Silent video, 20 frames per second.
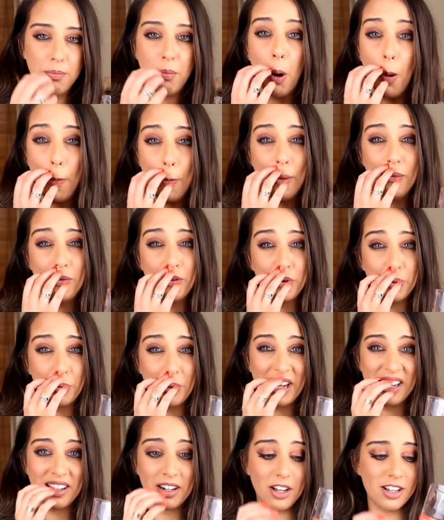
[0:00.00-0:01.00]
pop of
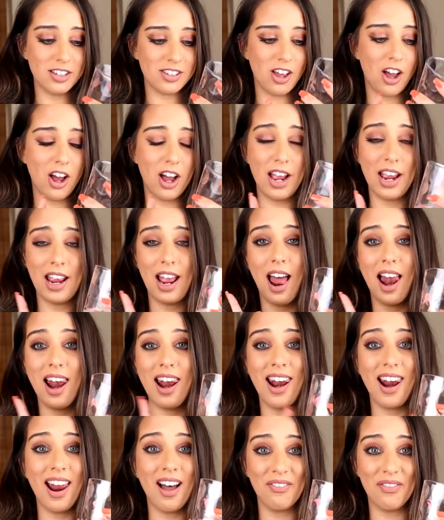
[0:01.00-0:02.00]
sweetness. I
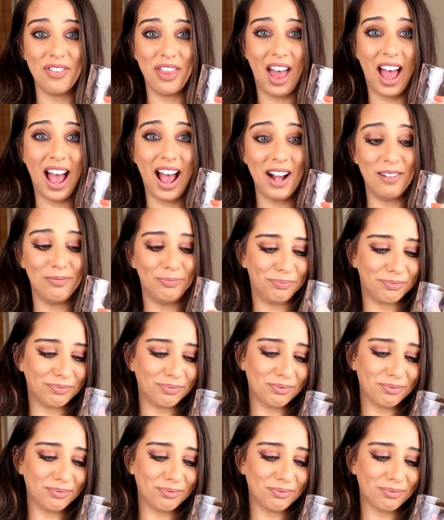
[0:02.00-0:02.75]
love that.